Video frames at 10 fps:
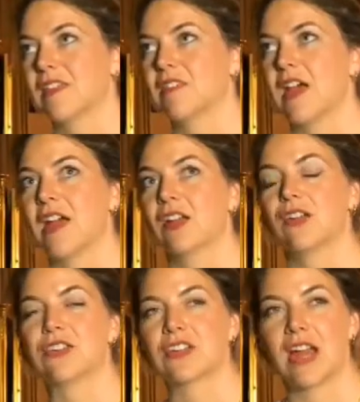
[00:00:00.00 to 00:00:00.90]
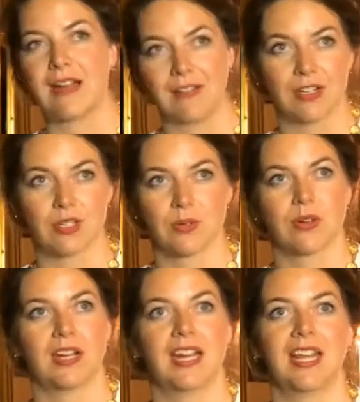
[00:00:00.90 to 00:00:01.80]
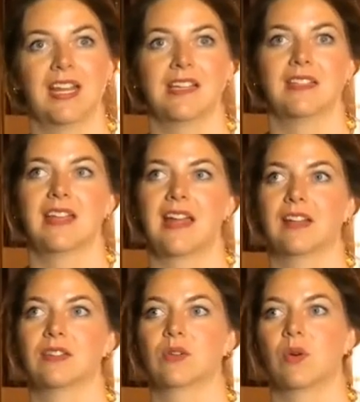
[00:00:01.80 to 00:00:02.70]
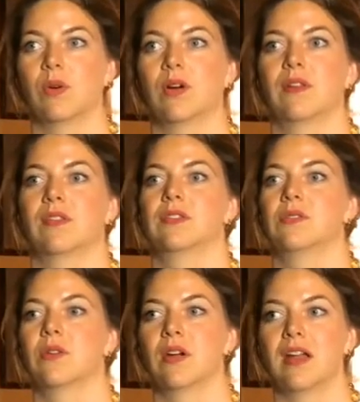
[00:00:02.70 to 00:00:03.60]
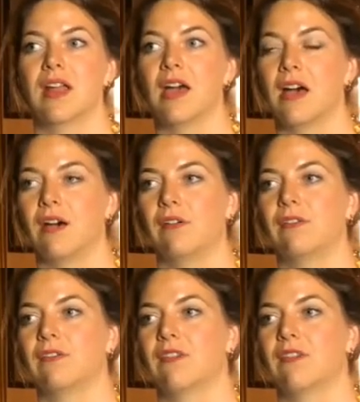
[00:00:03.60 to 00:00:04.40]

that Christian Heurich's story is at its core the story of